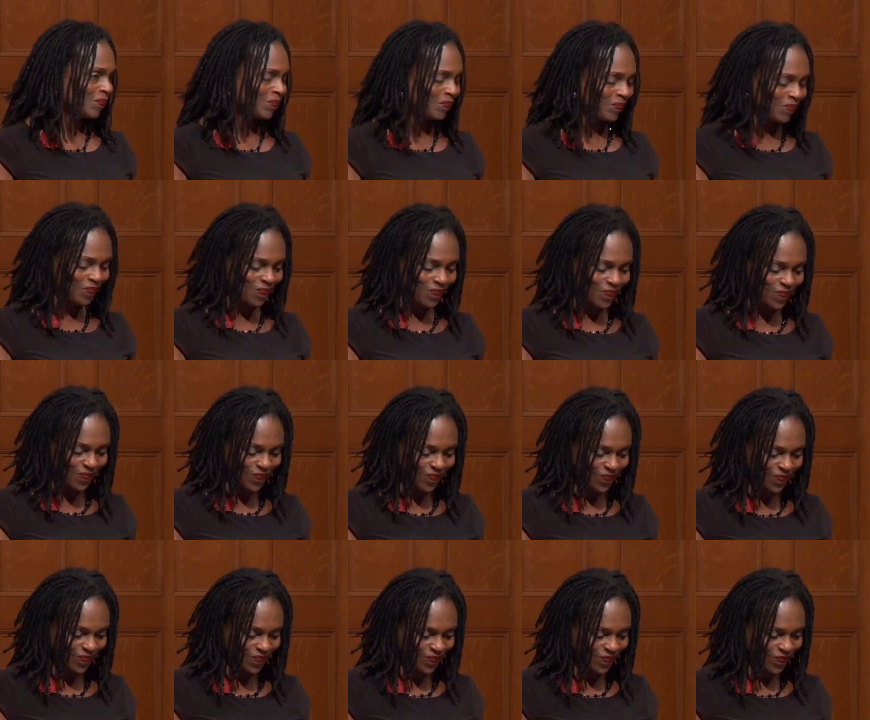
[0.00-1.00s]

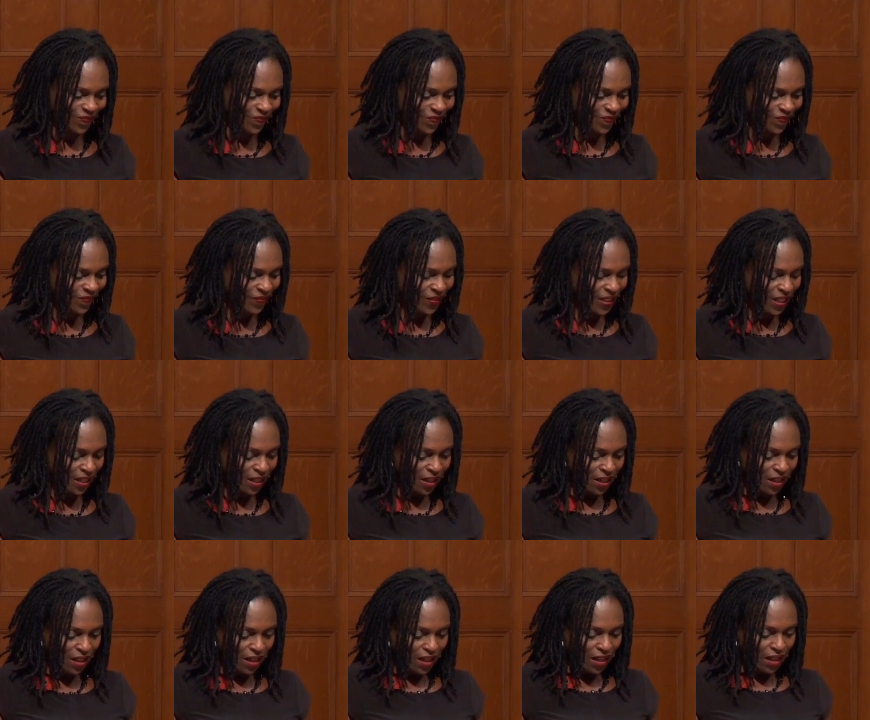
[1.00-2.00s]

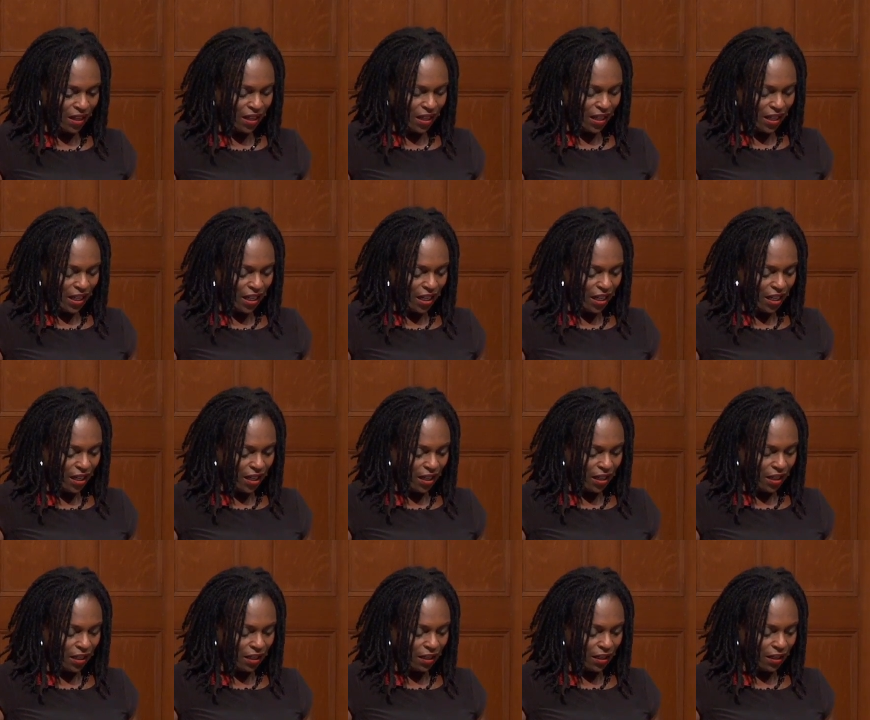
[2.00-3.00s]

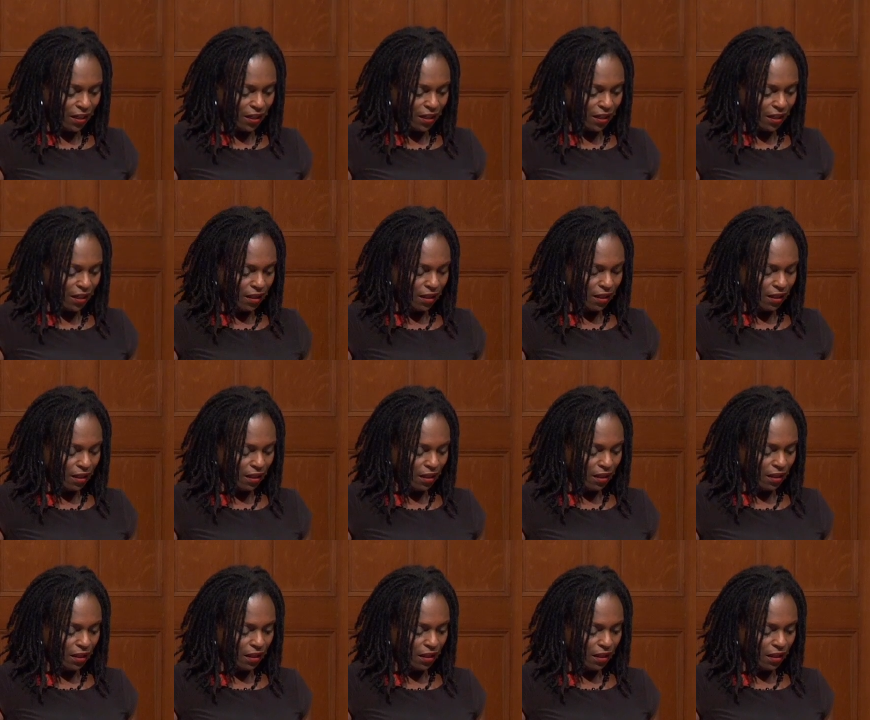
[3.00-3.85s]
(no one is talking)